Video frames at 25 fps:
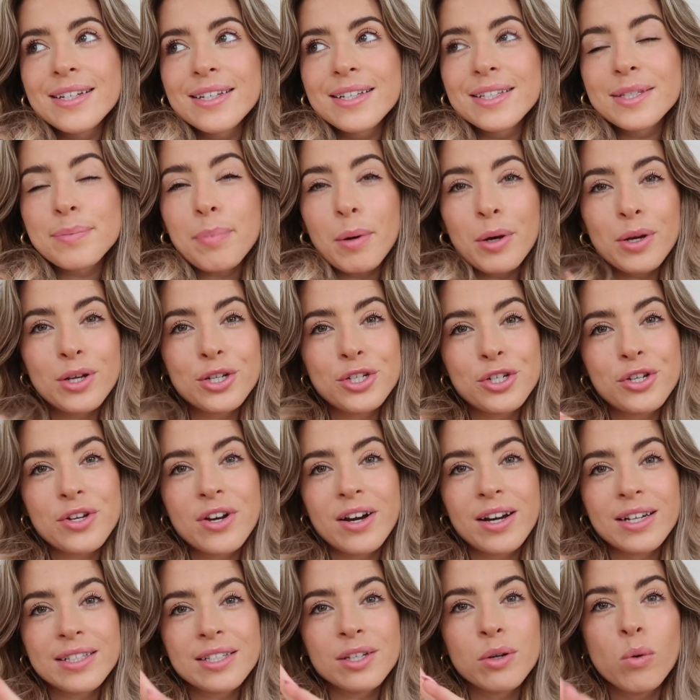spoken to you
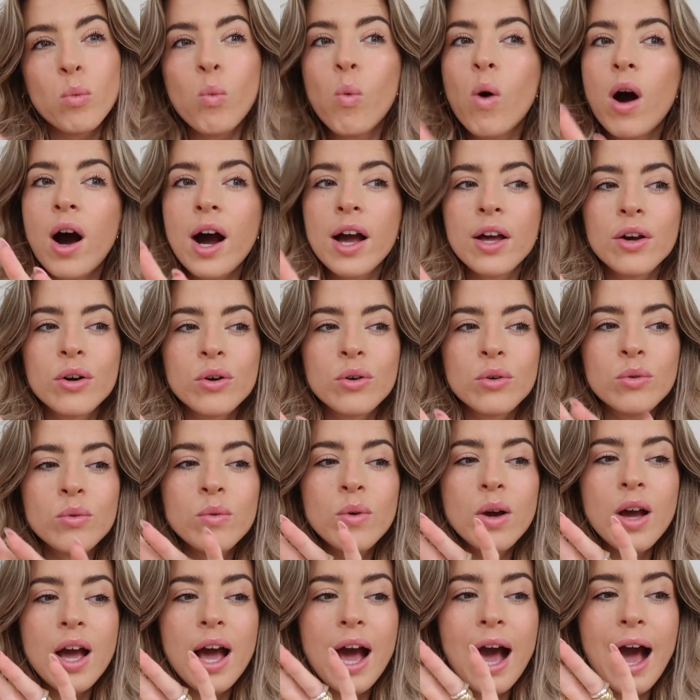guys in a while
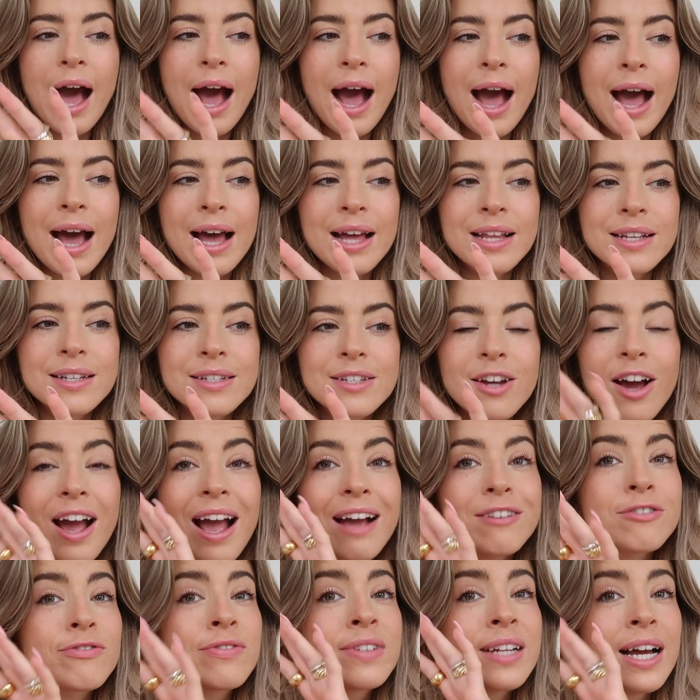and i
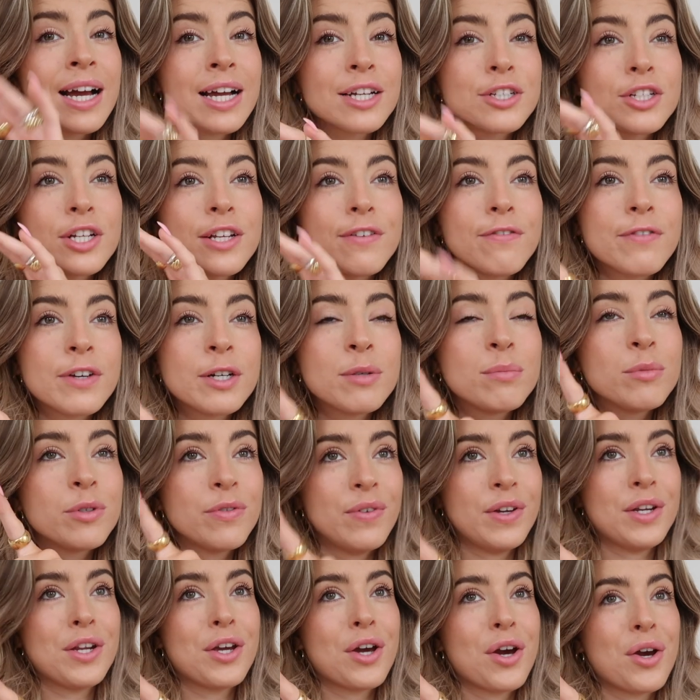haven't actually filmed a
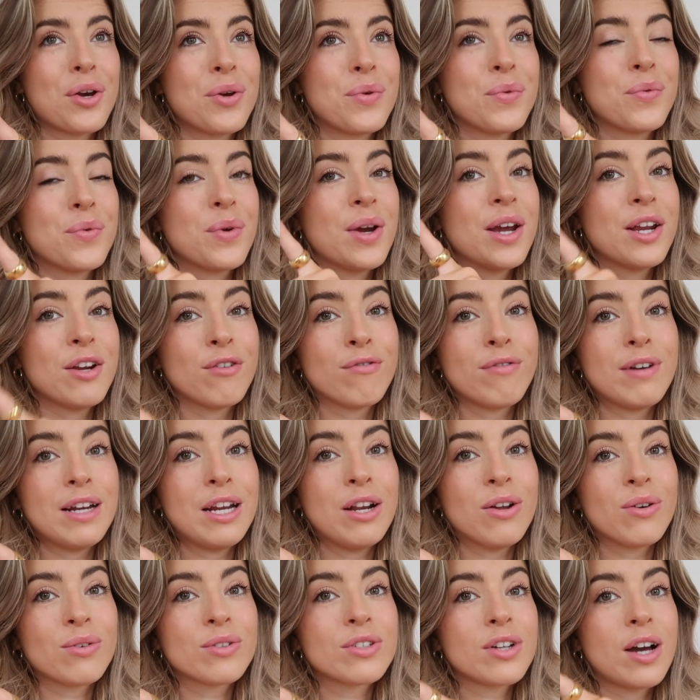video in a really
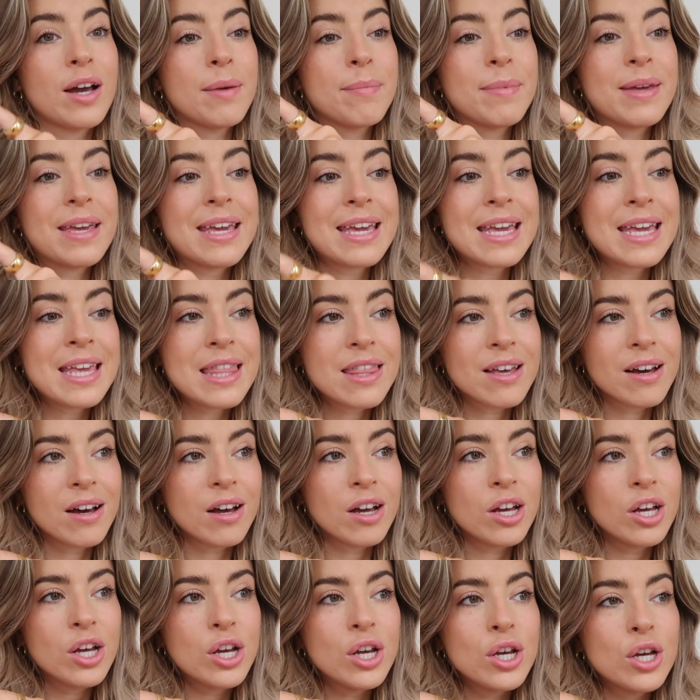long time
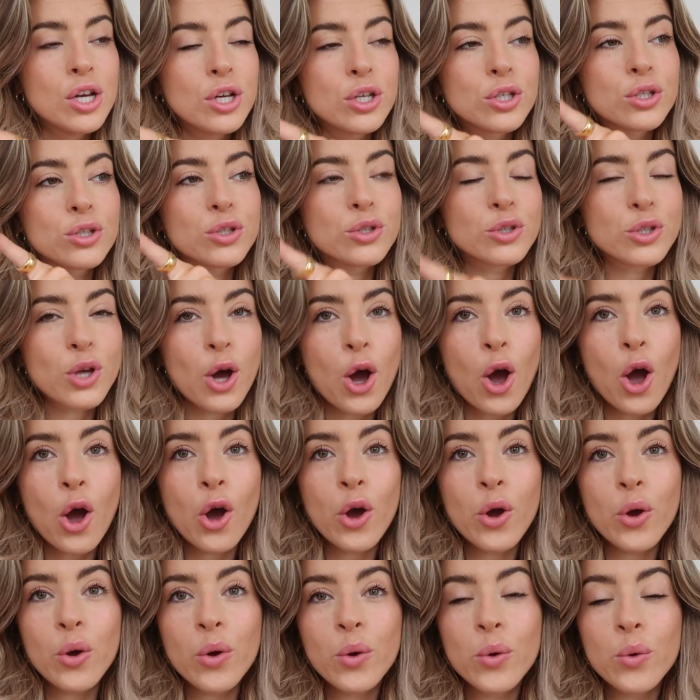either
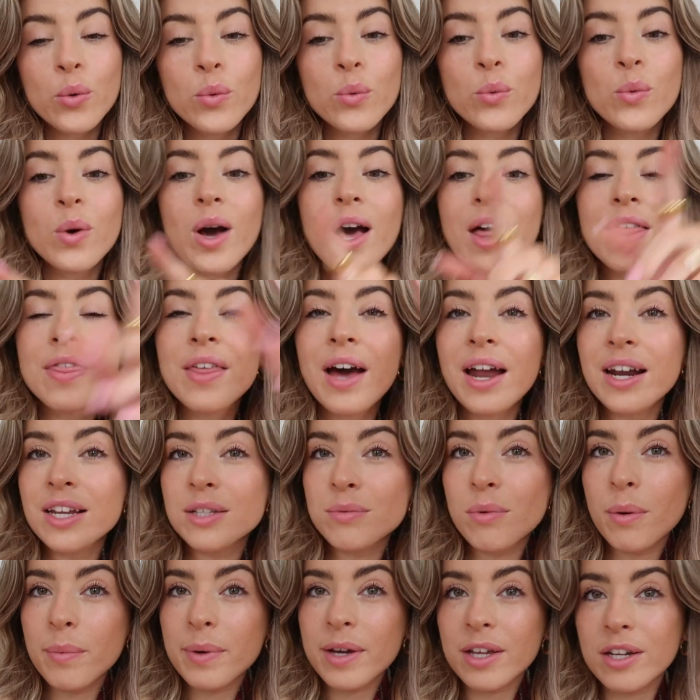so that is
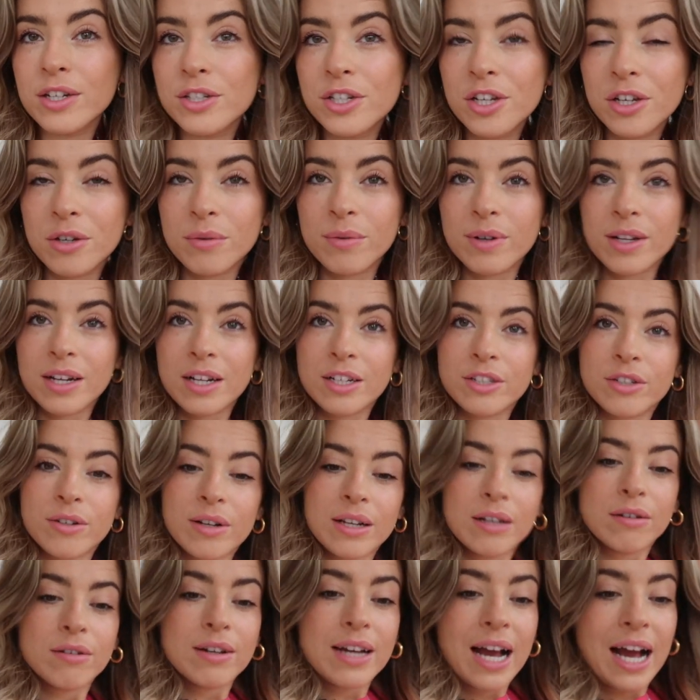what we're going to do we're going to do a
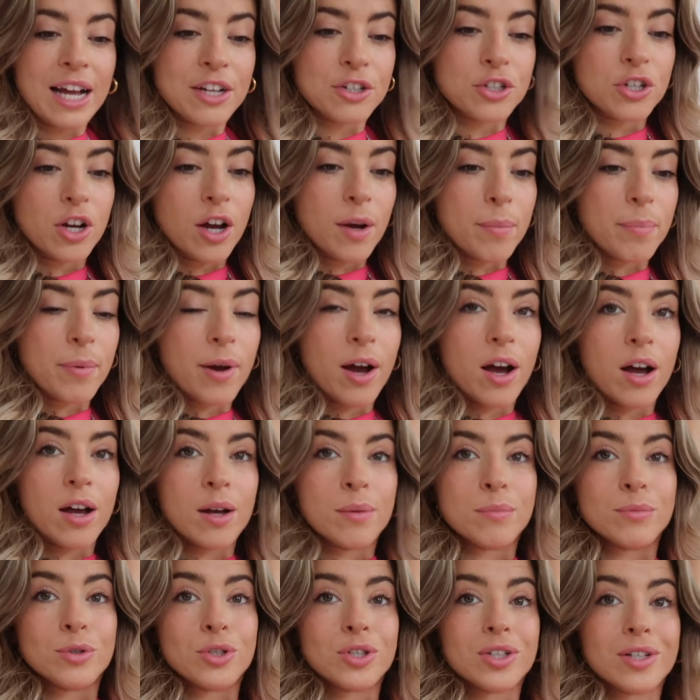little catch up
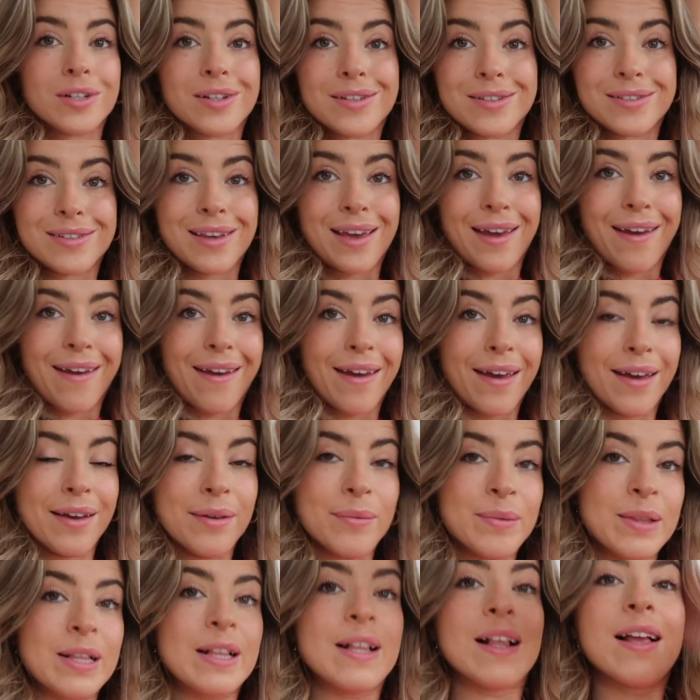i'm just going to sit here
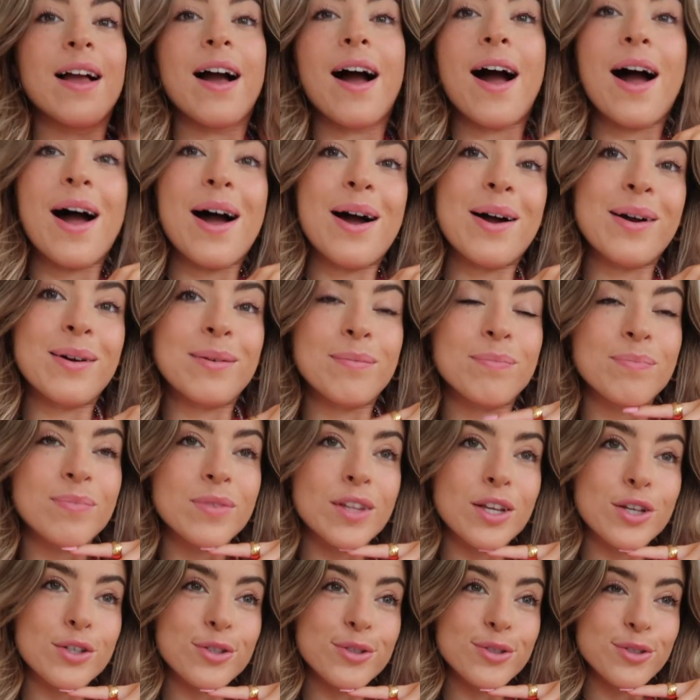um
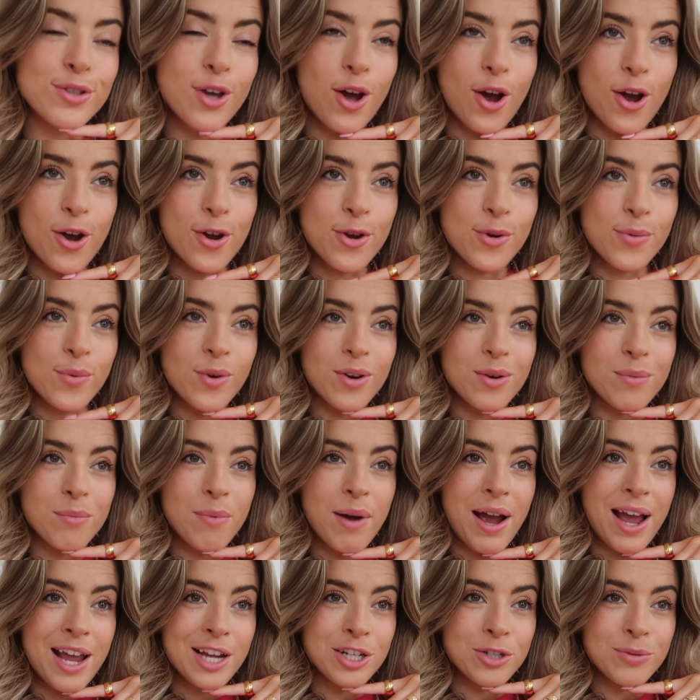so
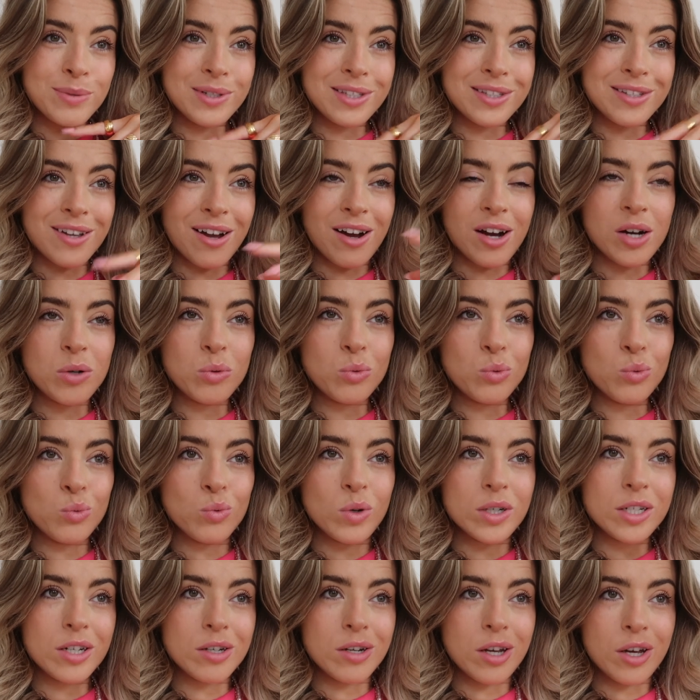where should we start oh
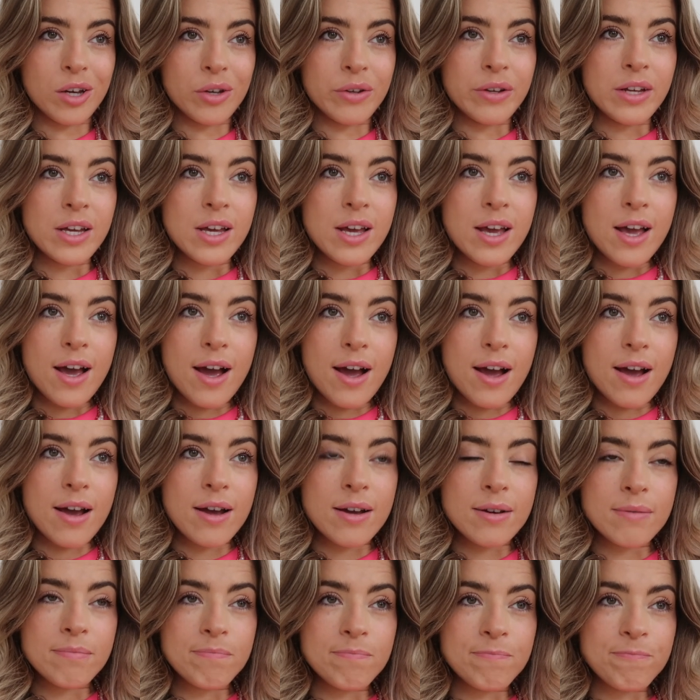i don't know
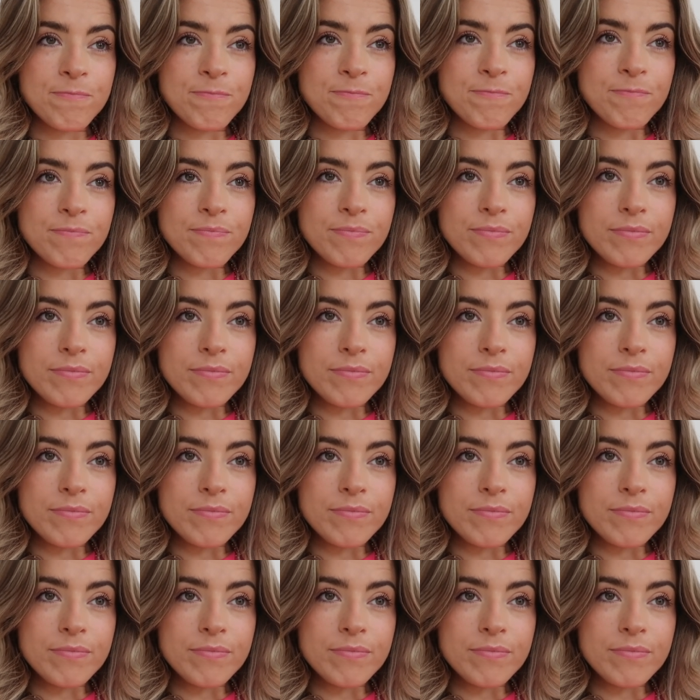um